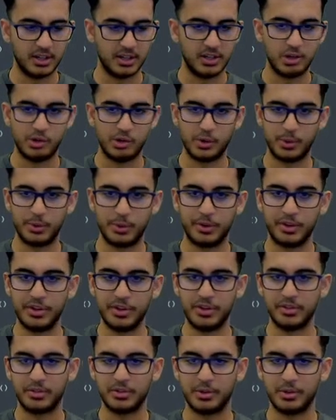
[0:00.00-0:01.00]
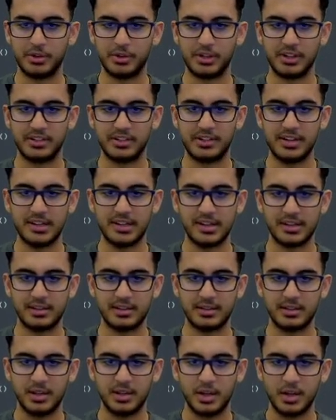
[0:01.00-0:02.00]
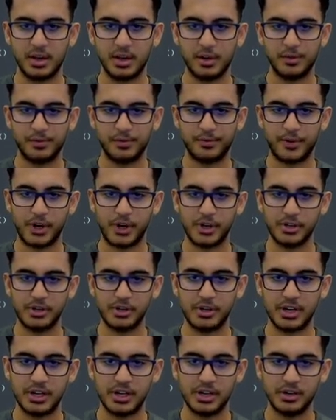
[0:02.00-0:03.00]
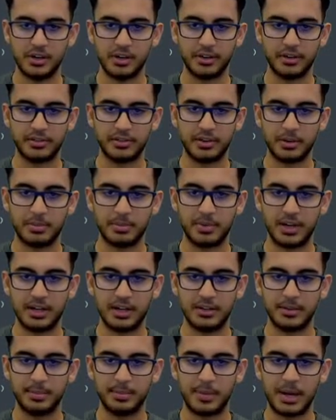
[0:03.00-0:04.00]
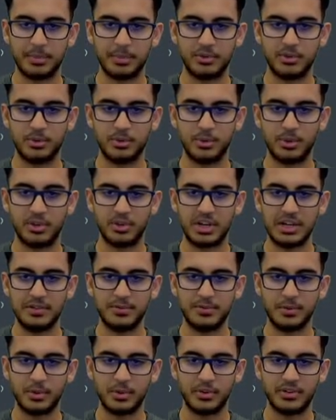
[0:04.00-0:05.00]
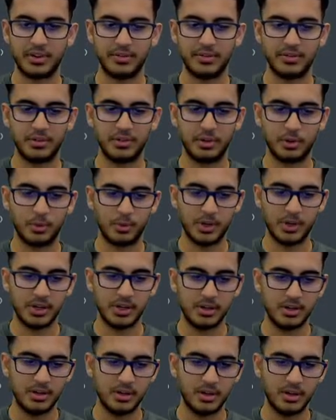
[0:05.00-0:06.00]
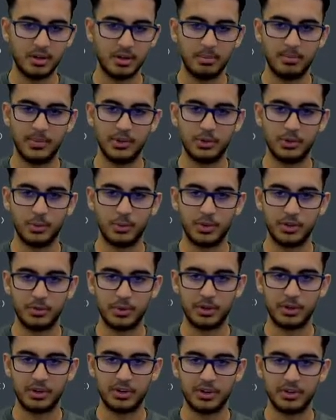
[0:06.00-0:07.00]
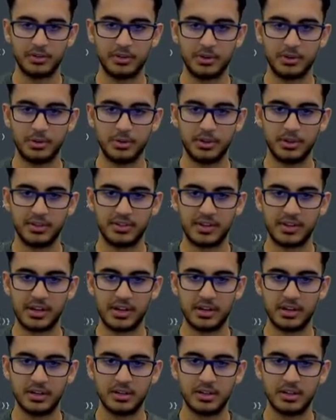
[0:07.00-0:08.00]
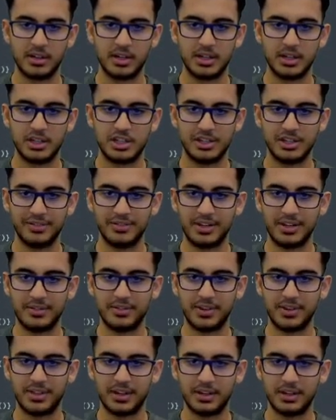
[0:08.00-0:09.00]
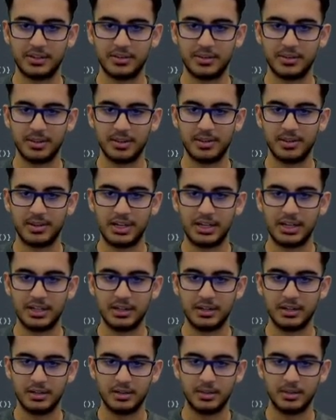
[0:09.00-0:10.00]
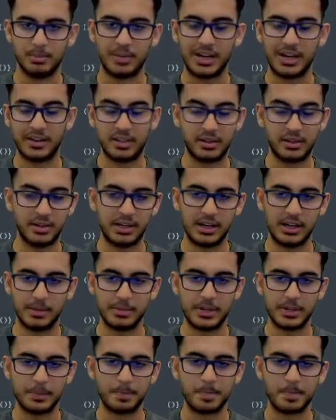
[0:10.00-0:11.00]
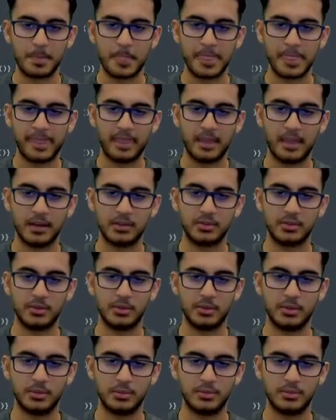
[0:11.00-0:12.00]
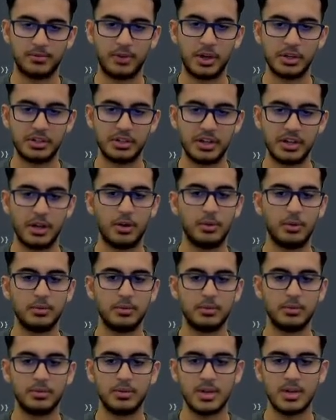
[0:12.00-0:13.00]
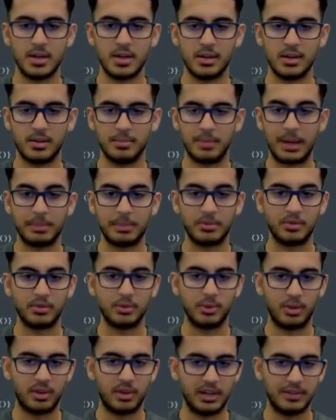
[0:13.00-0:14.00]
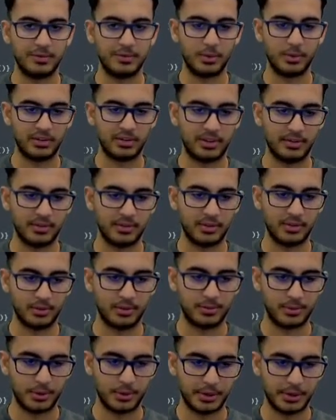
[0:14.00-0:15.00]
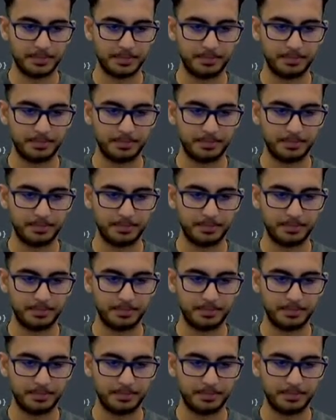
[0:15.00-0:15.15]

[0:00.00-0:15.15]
So when we run this code, you can see that fun here at the top right maps to 34701, but once we run this code, it's gonna shift everything to 3 by 3, I mean. So fun now maps to 34704.